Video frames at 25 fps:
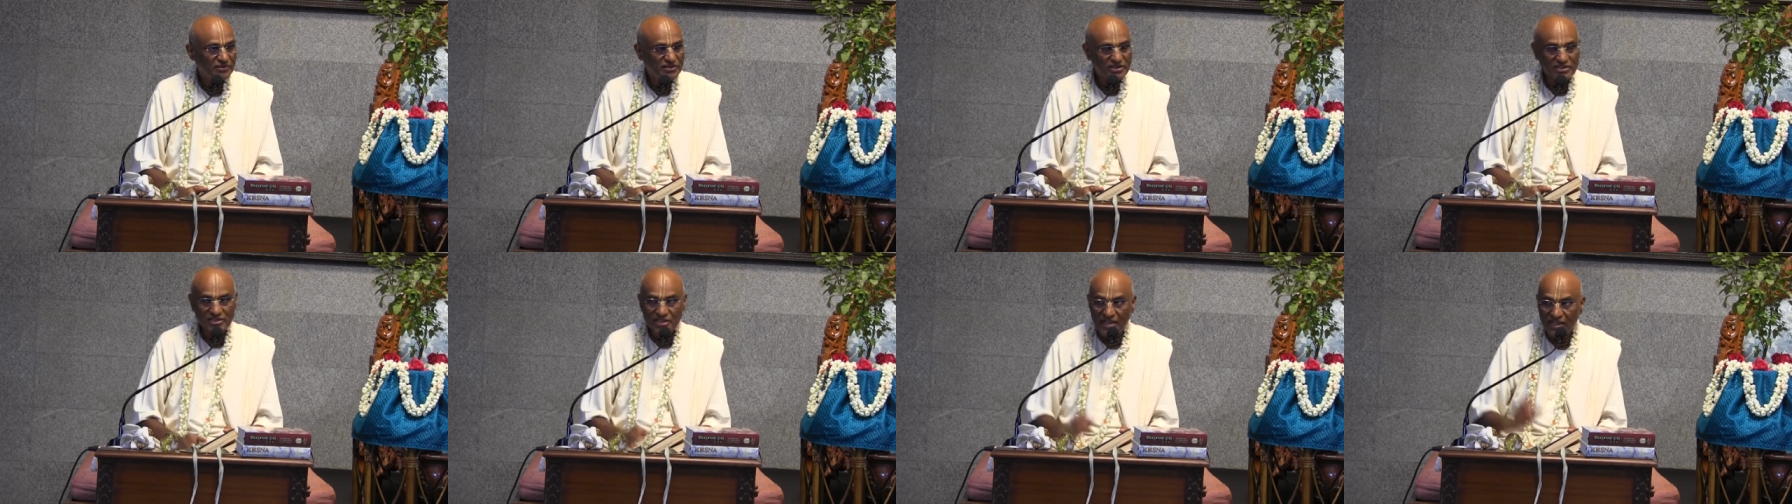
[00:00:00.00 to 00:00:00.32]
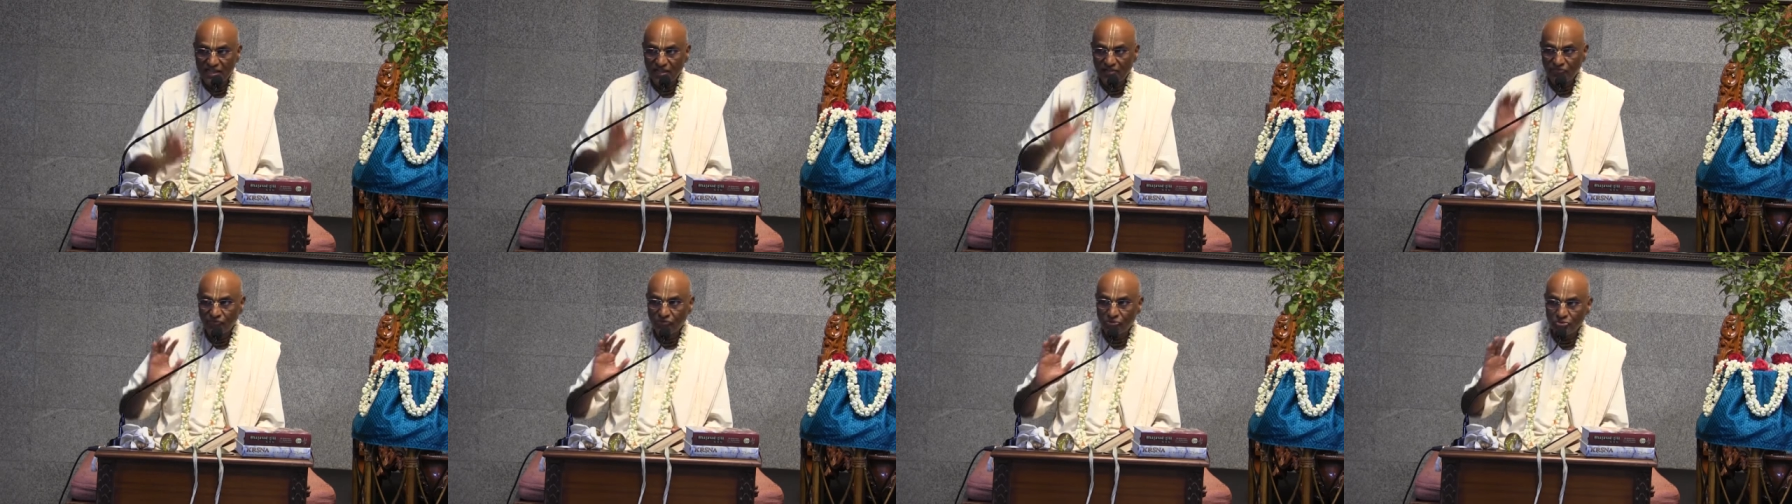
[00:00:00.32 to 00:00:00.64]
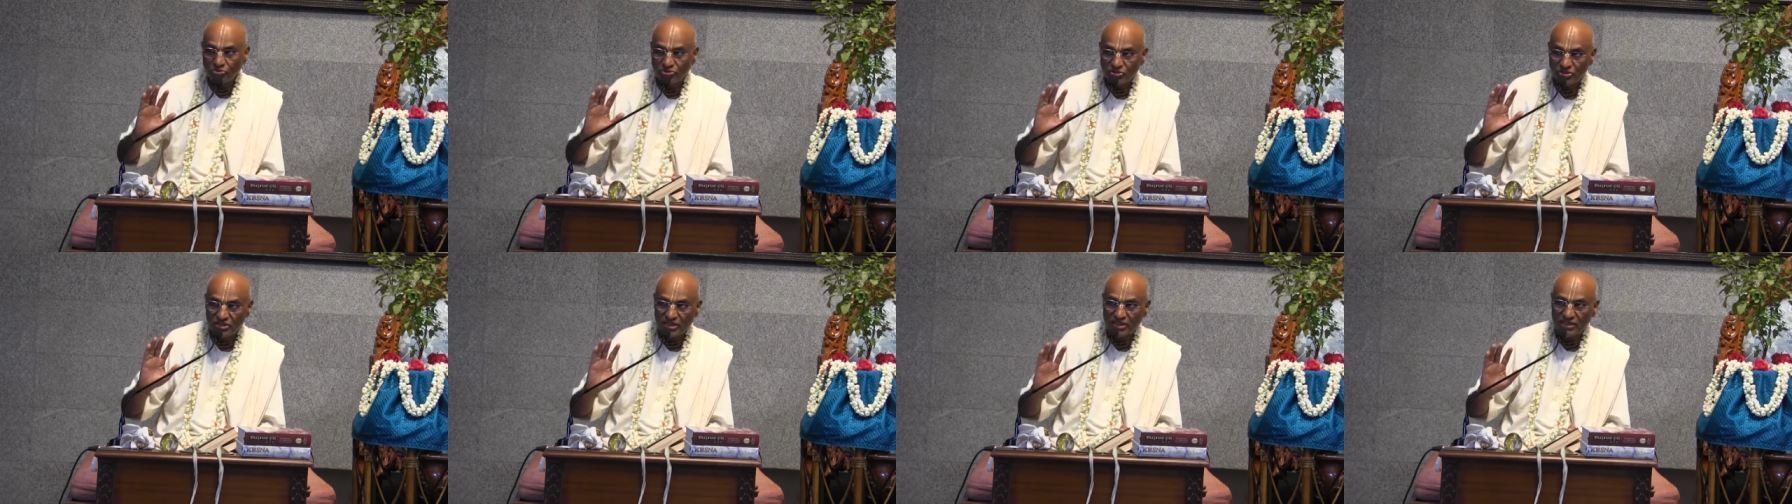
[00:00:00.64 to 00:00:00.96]
Just like if
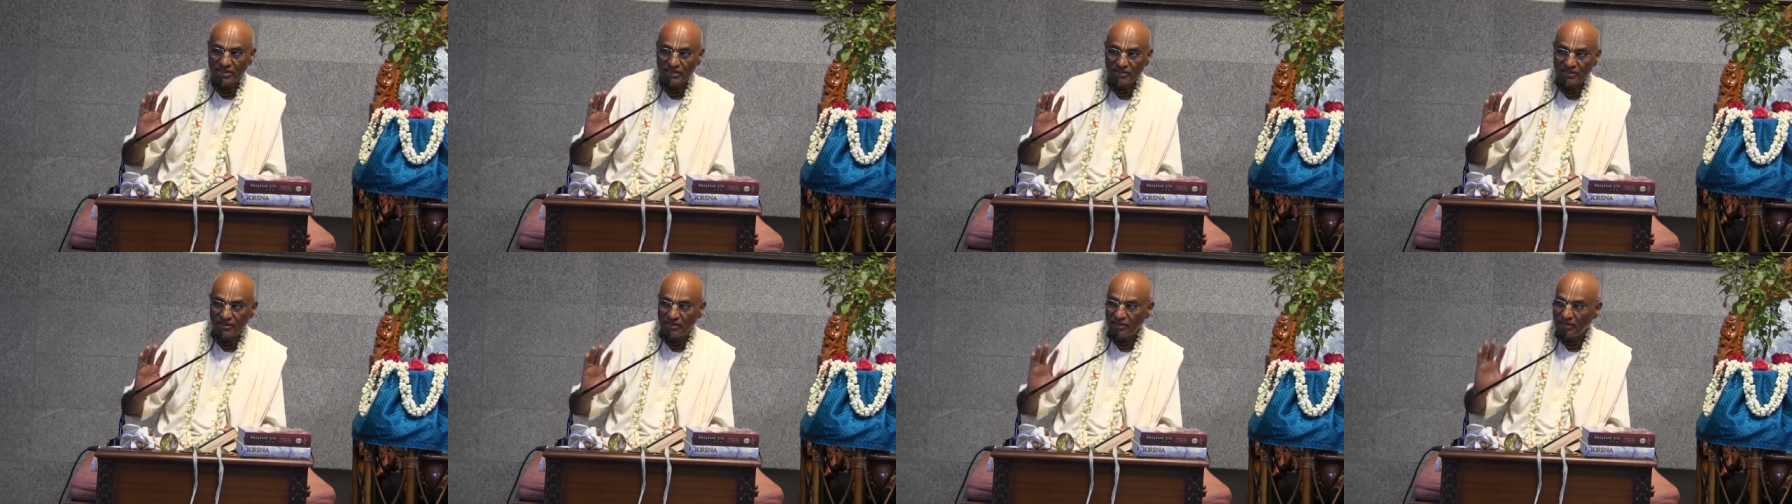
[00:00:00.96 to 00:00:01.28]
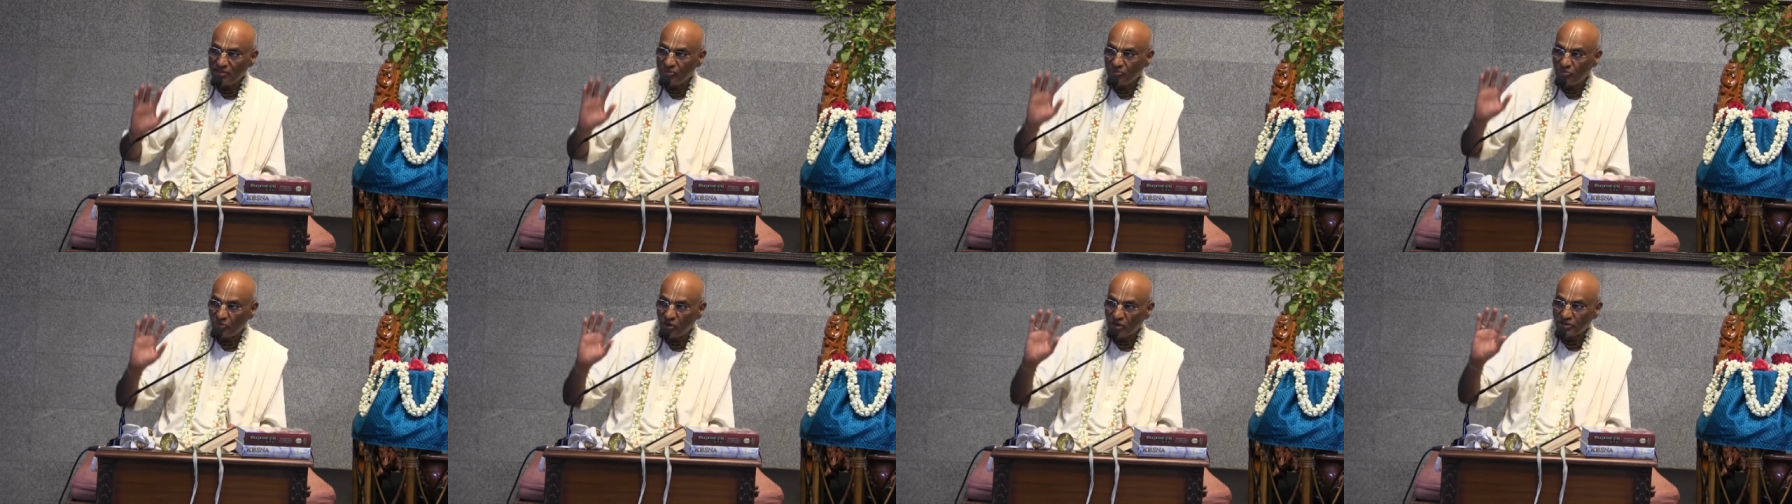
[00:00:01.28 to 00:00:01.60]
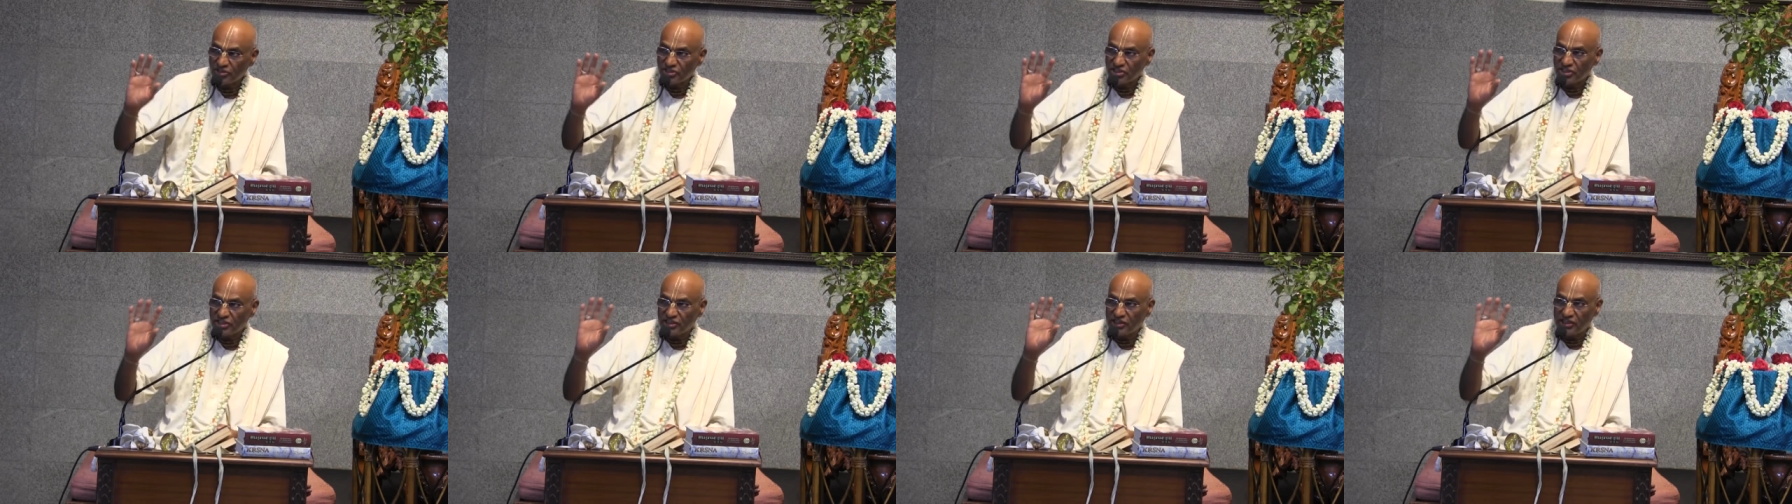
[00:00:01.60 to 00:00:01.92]
you see, you
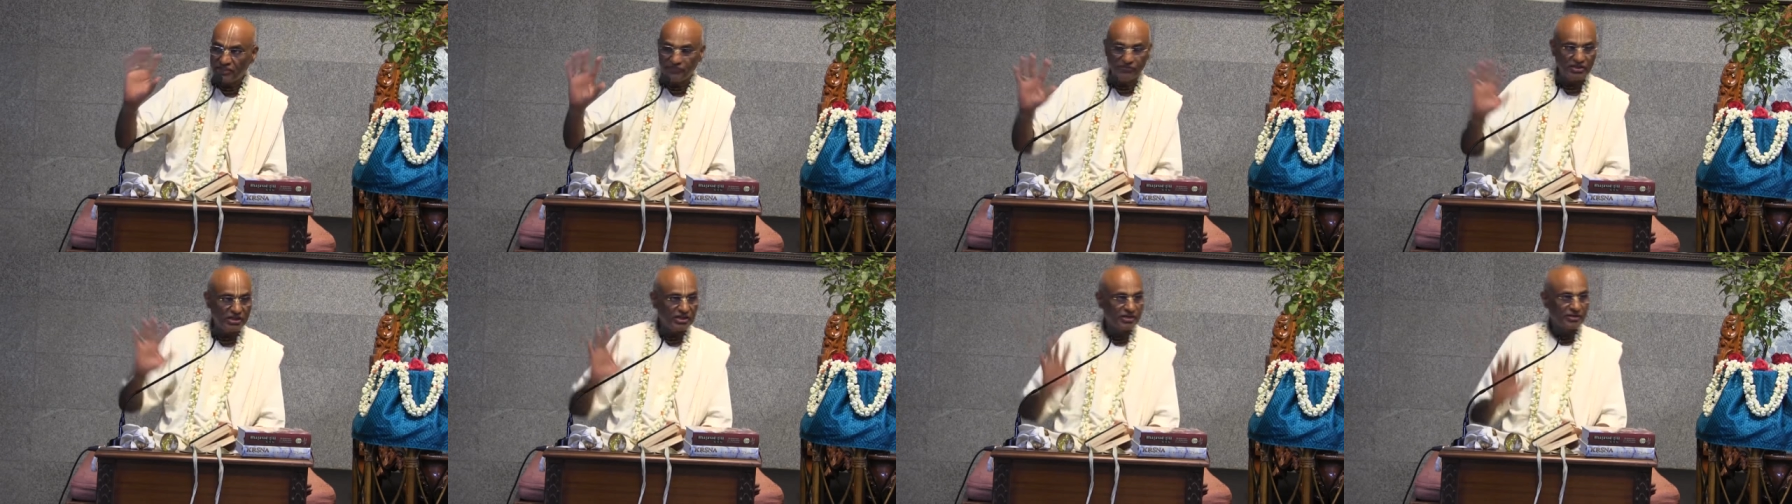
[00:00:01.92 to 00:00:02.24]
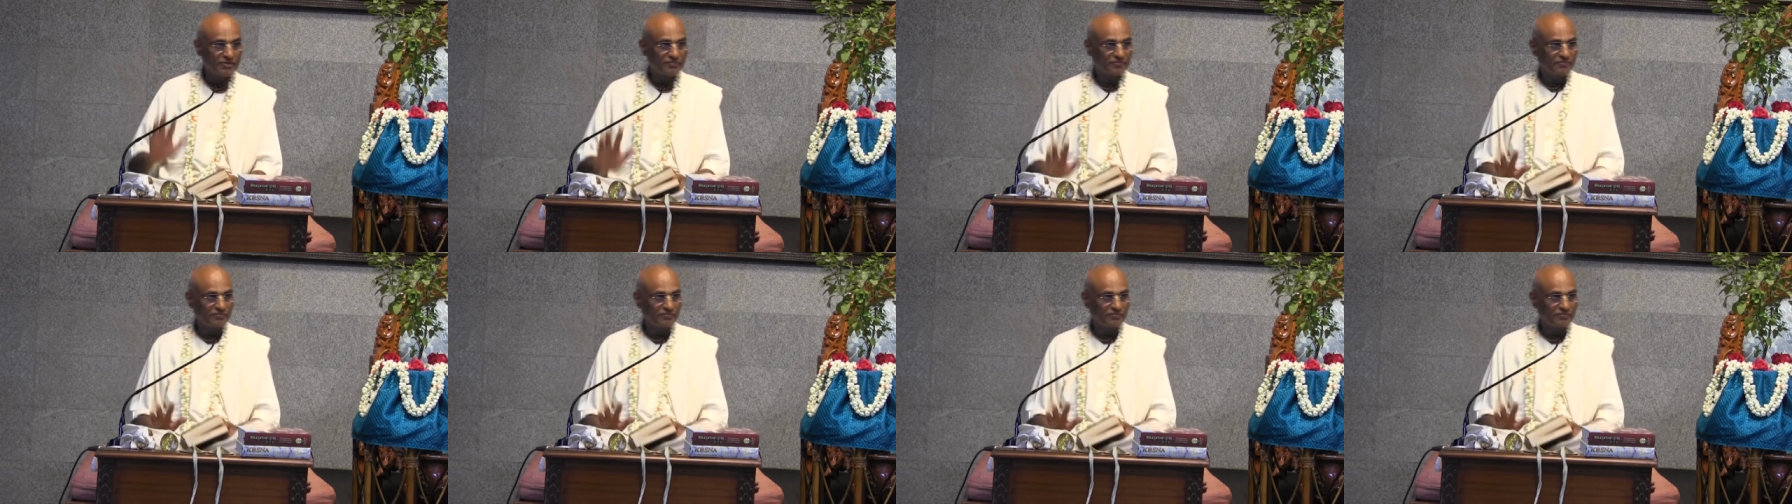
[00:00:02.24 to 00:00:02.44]
watch a TV,